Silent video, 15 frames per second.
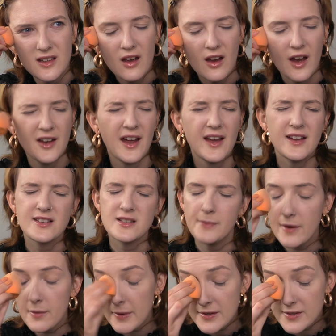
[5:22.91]
I
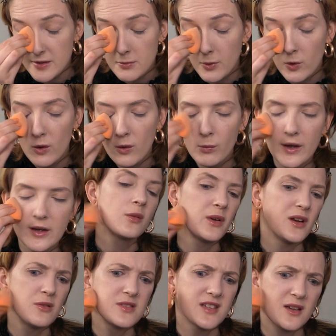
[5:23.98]
experimented more when I was like